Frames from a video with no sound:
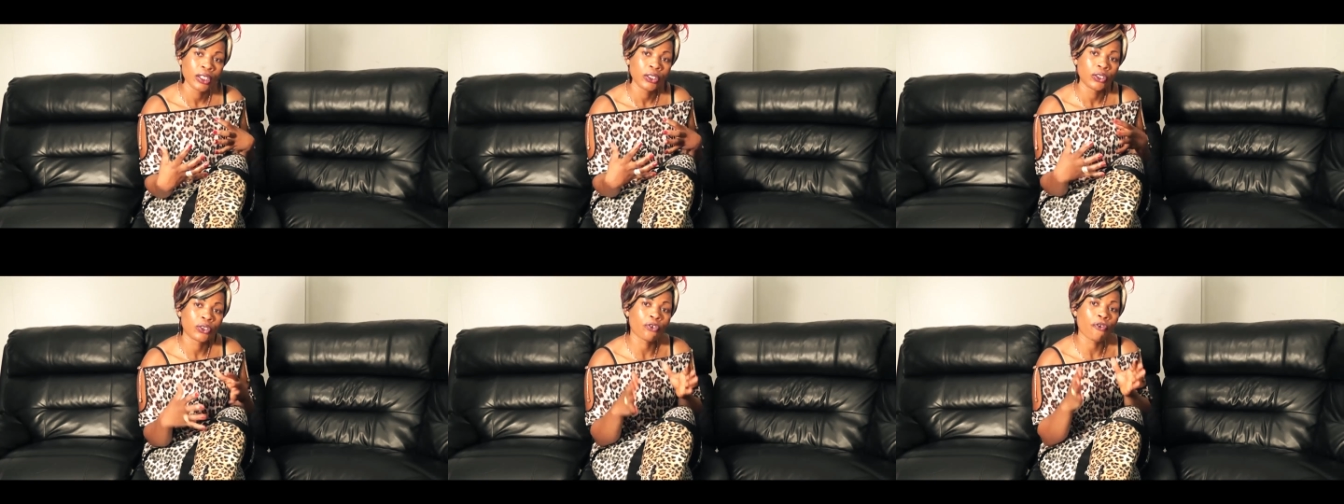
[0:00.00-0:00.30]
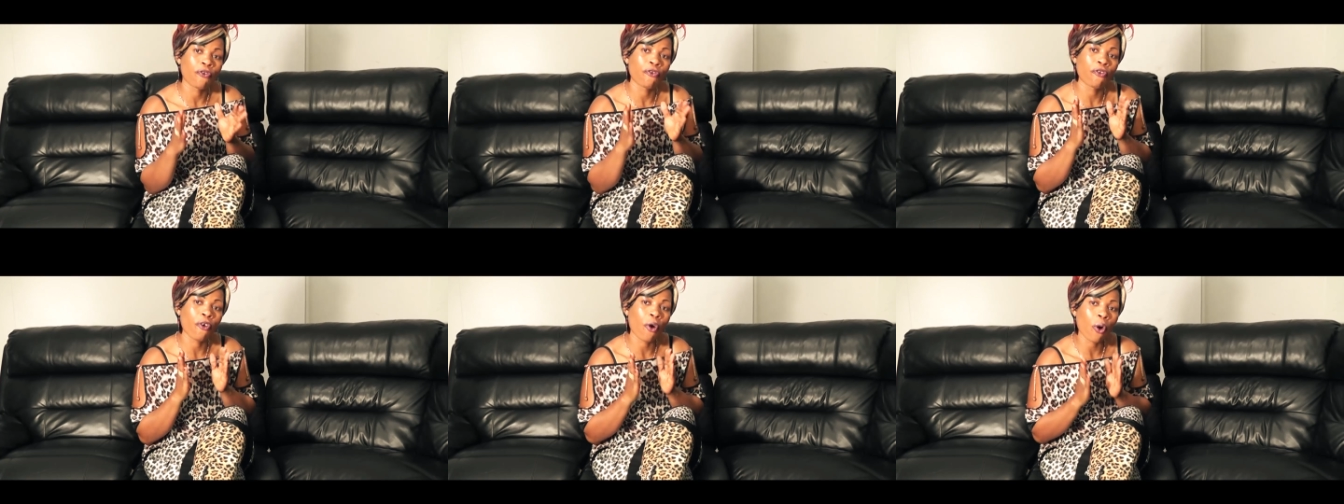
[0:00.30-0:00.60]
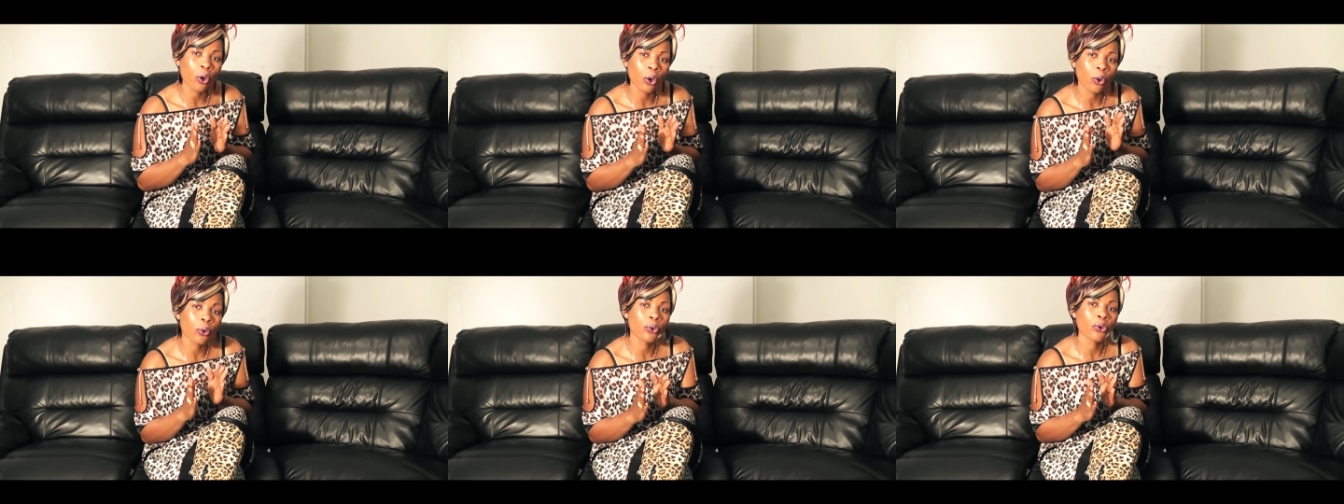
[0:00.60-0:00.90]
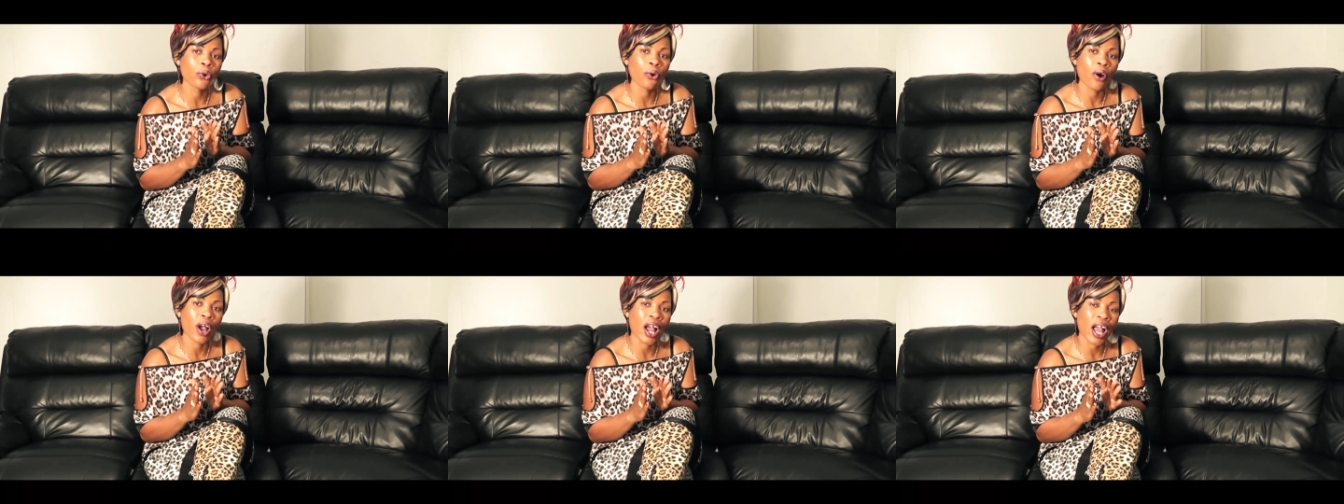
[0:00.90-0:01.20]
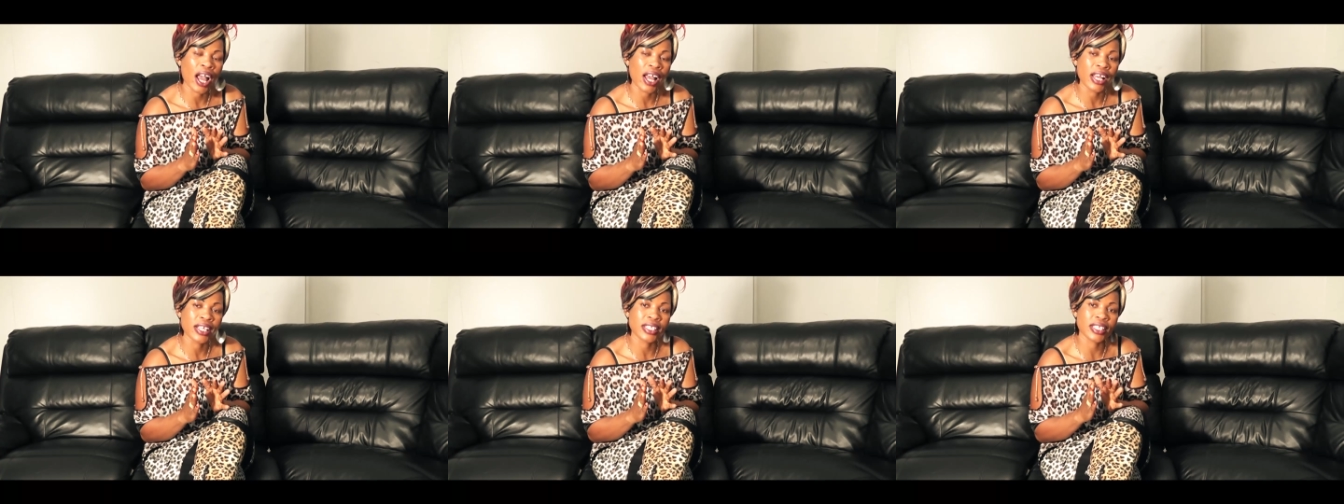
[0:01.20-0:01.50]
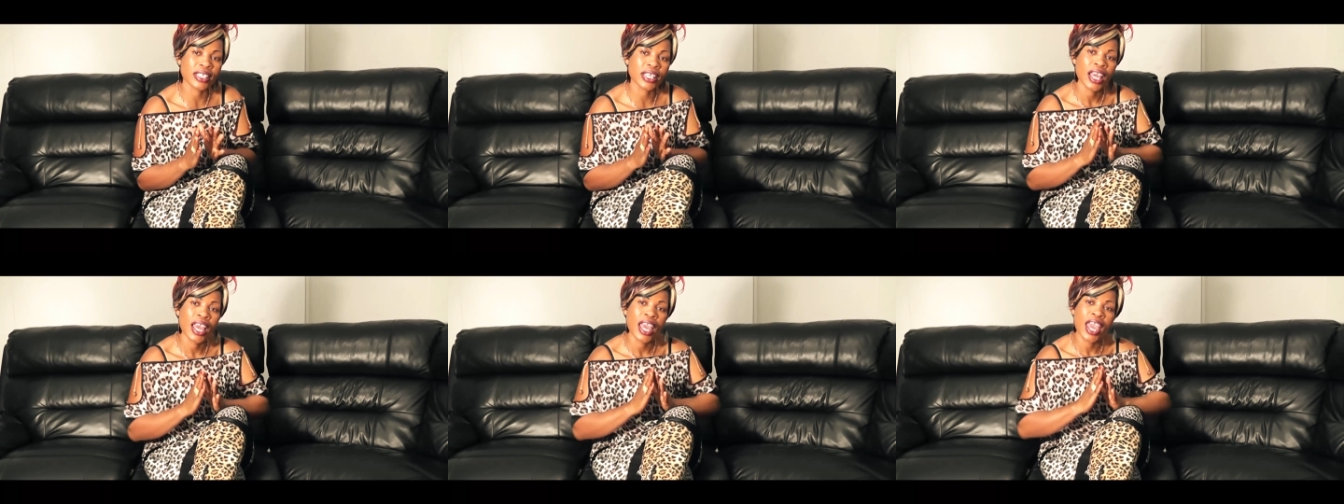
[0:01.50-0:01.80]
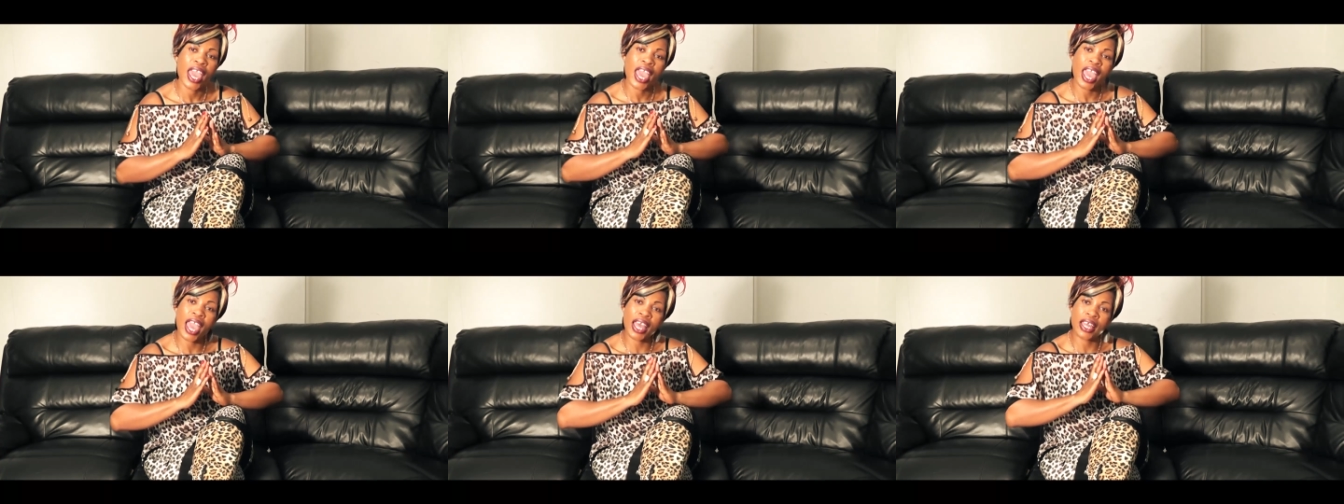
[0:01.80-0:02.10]
to follow your heart
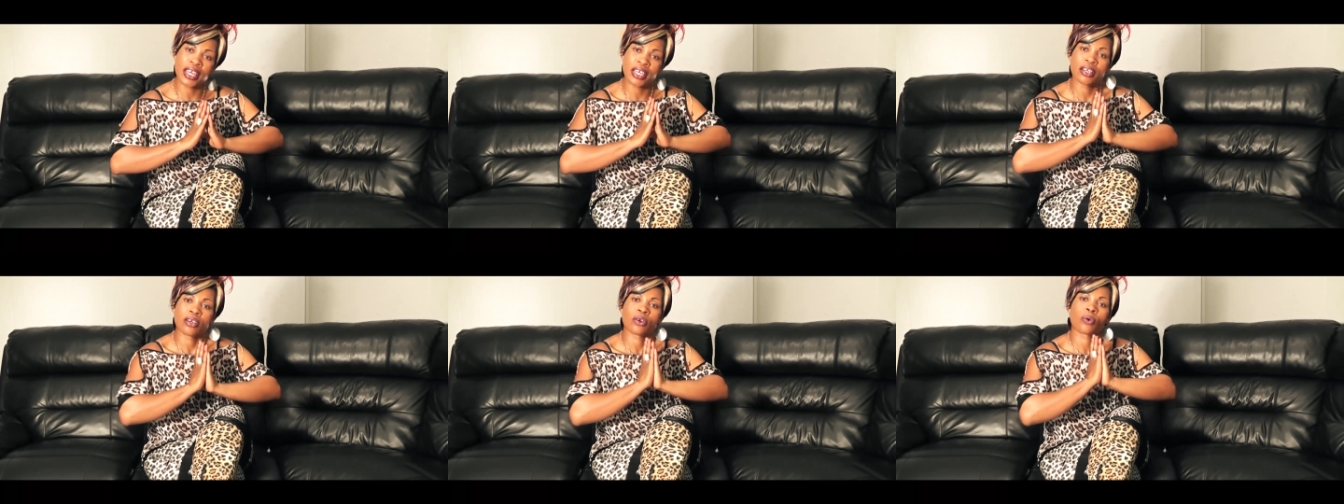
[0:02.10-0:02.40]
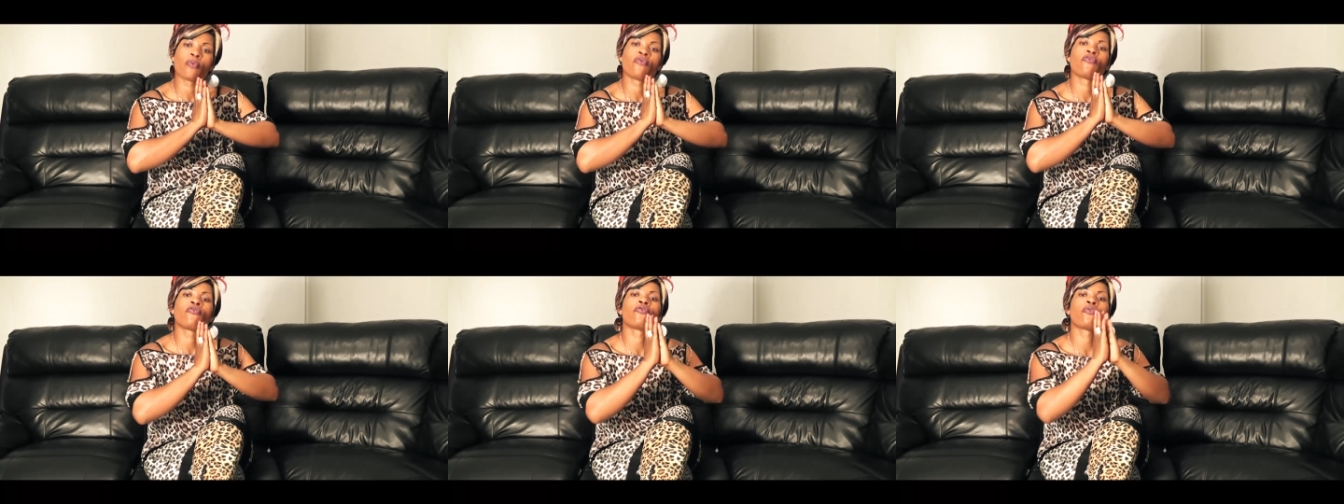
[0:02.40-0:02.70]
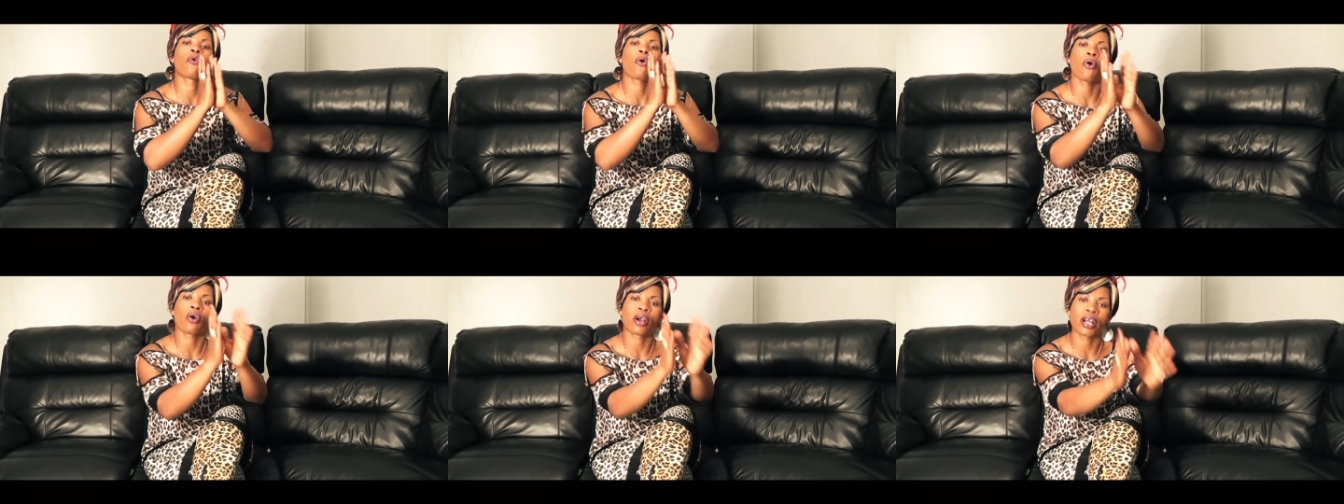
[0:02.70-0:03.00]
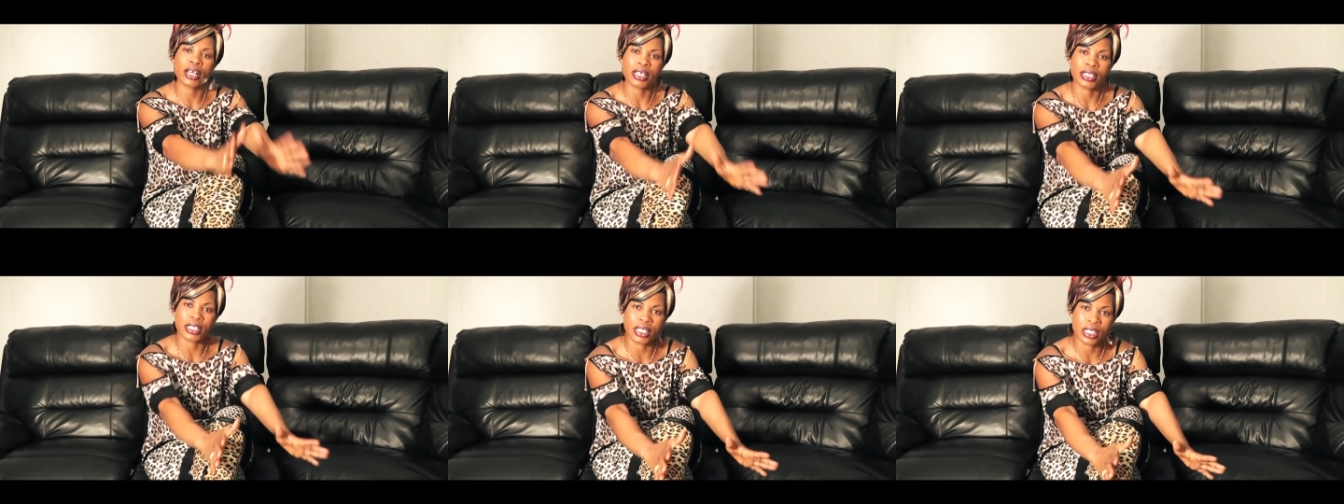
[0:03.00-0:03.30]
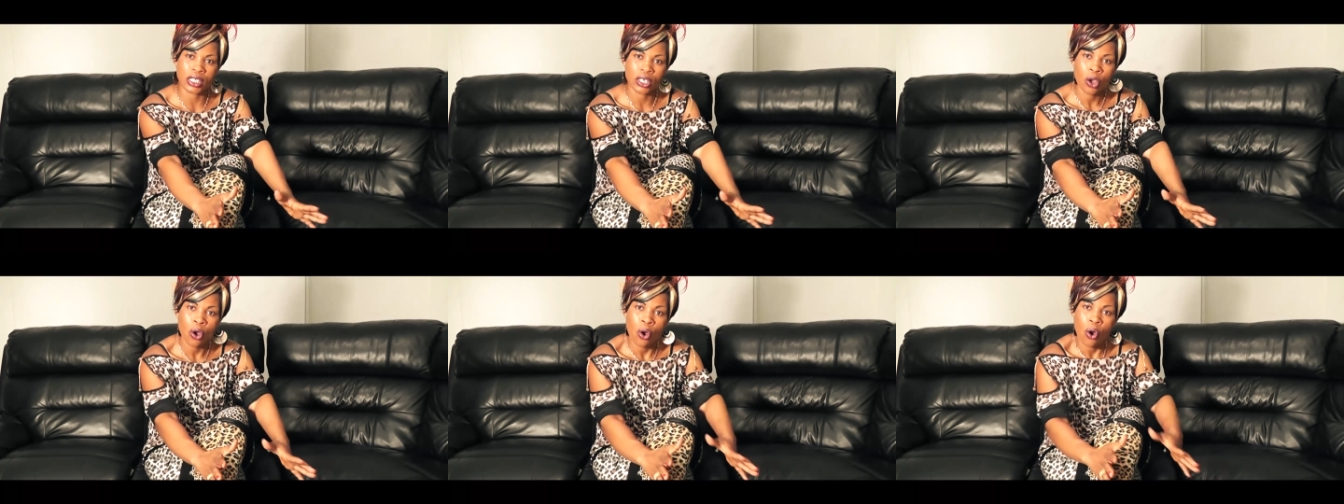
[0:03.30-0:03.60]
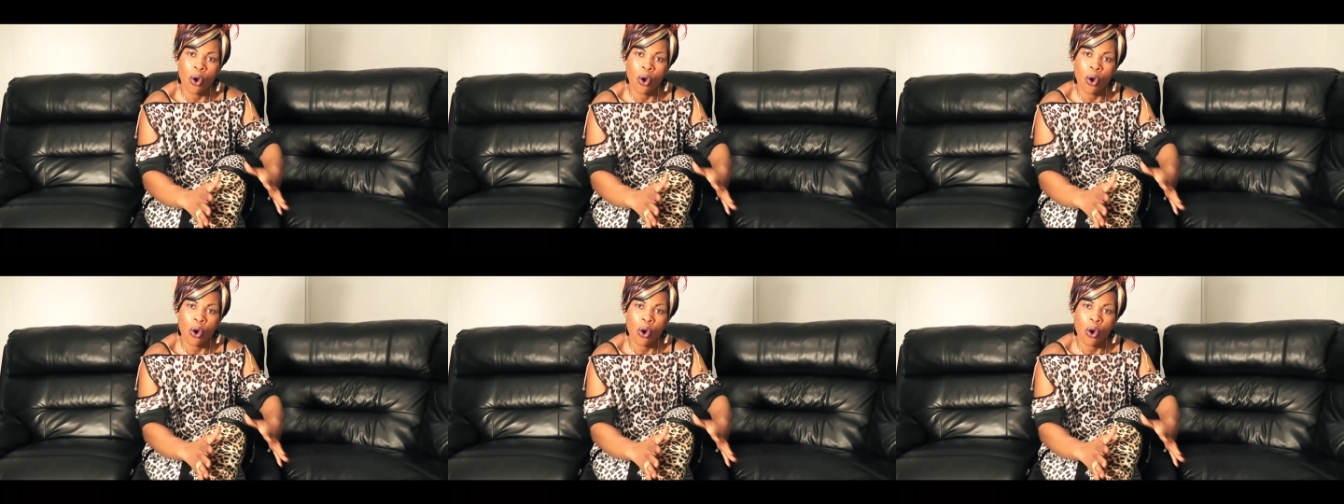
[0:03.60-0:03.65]
and focus